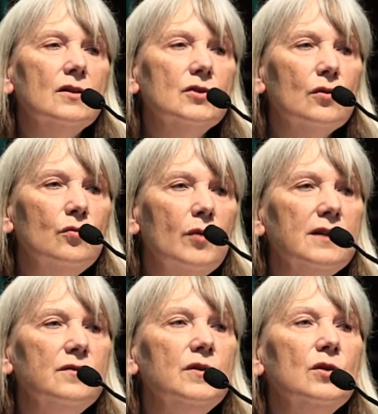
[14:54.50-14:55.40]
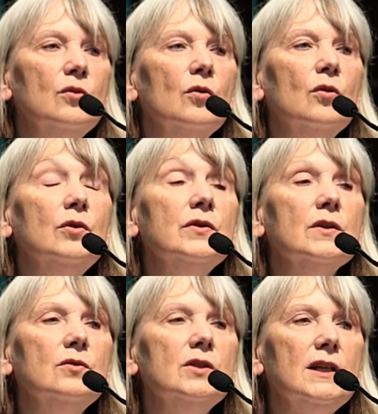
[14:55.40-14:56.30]
So right view
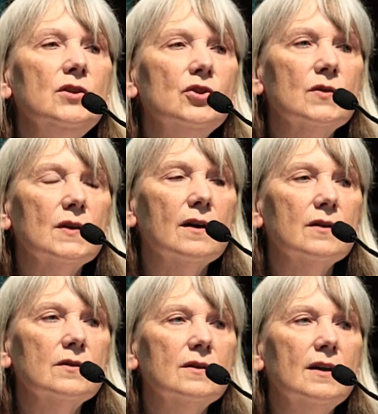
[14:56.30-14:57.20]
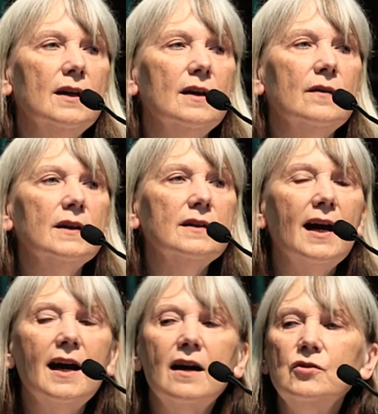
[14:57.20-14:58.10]
also teaches us that
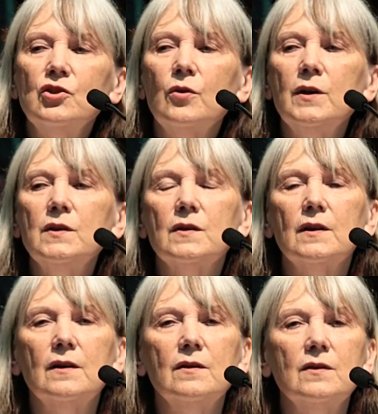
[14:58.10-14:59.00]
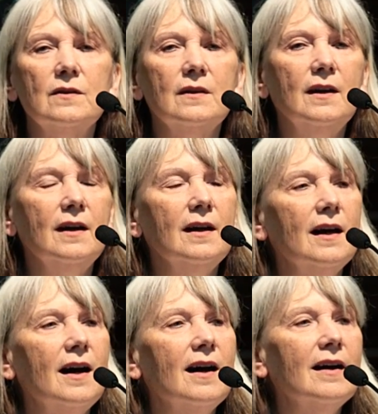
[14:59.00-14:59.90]
our choices
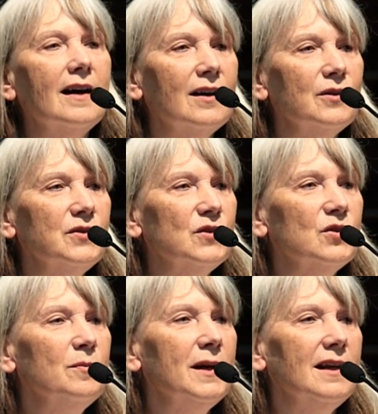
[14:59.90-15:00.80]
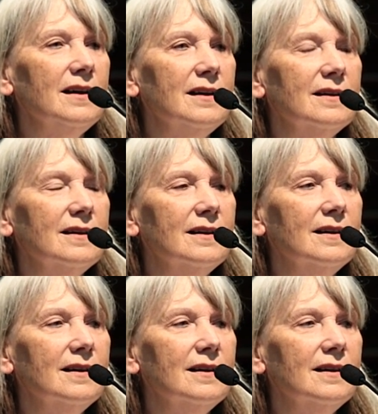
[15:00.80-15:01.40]
are ours to make.